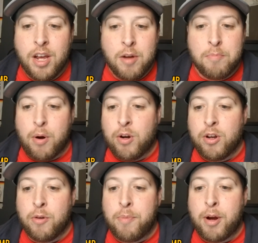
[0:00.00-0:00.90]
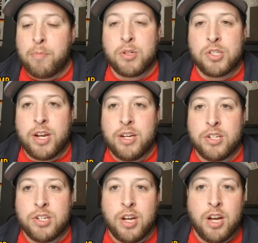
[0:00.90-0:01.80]
Birdie or better
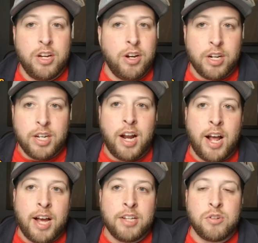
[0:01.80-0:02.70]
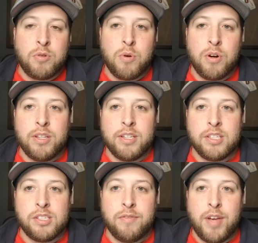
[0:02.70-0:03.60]
percentage. You're going to need a high score in
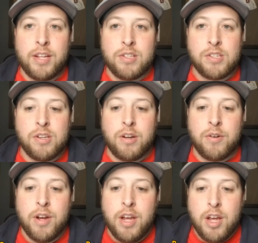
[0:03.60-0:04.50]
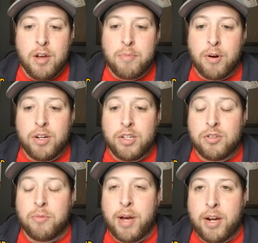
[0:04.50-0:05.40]
this event. So birdies
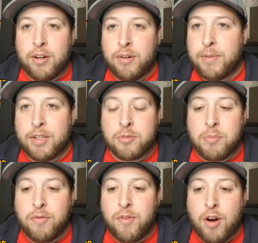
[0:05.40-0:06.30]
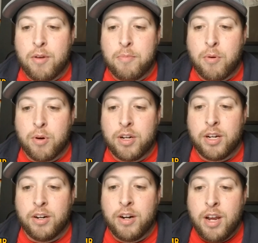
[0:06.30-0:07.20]
are better. going to be very important
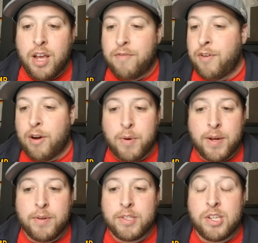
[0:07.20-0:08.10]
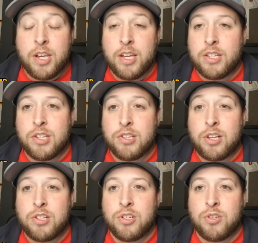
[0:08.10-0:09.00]
here. Fairway hits, as
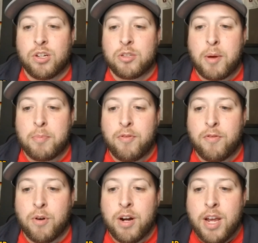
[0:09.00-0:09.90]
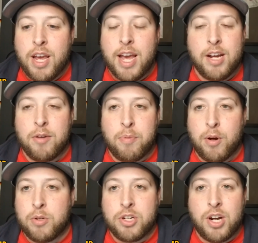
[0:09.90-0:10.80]
I just talked about before, and
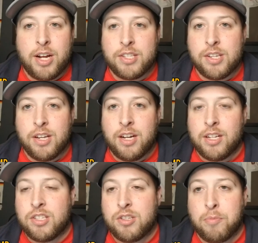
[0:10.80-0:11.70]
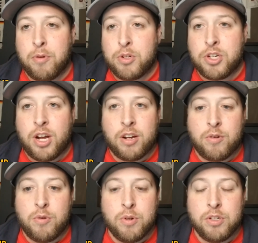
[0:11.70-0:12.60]
approach shots. This is an approach shot
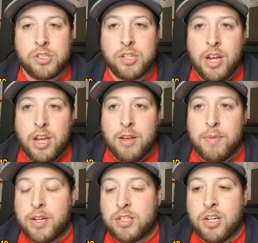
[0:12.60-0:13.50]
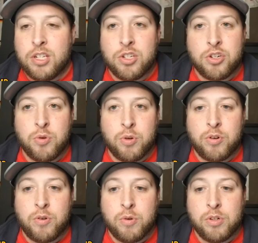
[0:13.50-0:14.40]
course because it is a shorter
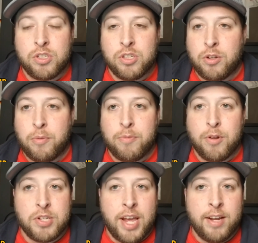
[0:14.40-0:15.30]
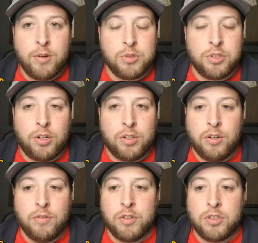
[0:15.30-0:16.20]
course. There's angles all
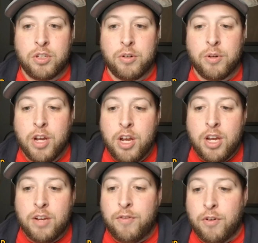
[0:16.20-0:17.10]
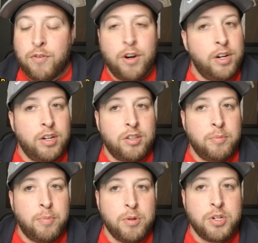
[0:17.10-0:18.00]
over. So if you're very good at the
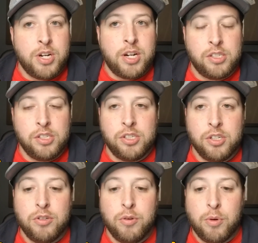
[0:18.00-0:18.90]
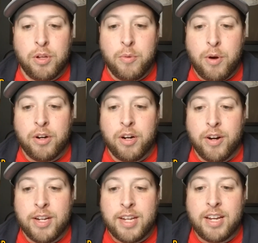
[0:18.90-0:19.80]
approach shots, you should do really well here
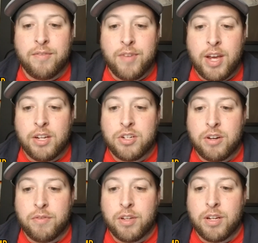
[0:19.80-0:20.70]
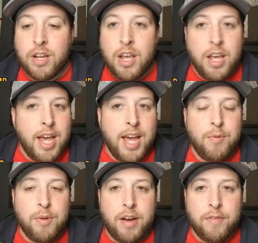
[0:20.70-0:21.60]
and take advantage of it.
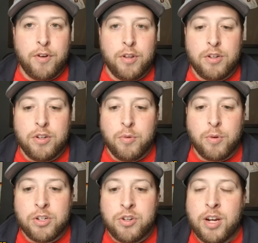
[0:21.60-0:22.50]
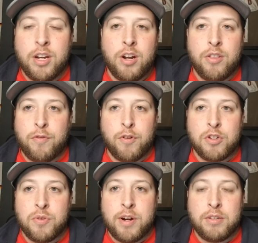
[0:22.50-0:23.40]
And without further ado, we're going to try and hit another
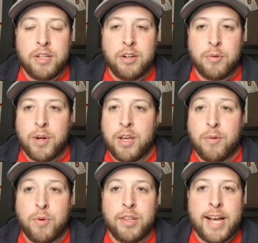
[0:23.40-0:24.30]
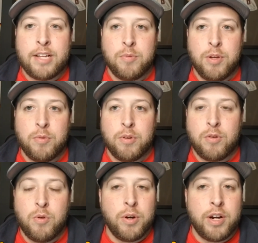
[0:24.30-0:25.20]
first round leader. We hit one last week with
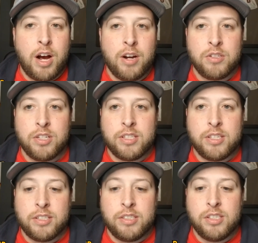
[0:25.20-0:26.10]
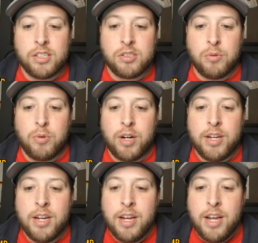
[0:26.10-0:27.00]
Corey Connors at
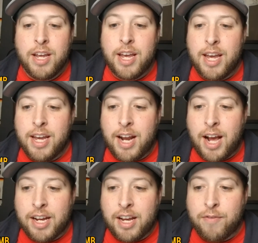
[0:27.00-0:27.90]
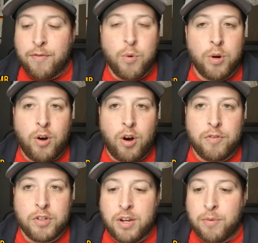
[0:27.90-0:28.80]
66-1. And I got 4
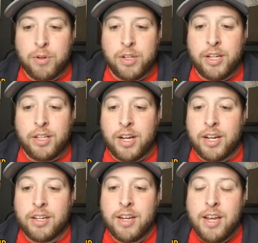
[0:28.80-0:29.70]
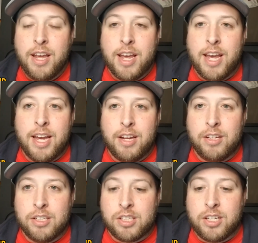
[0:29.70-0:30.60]
golfers I really like. And
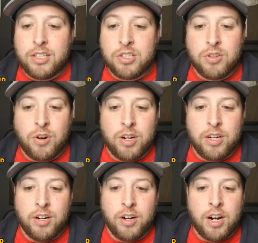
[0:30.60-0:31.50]
let's get this started here.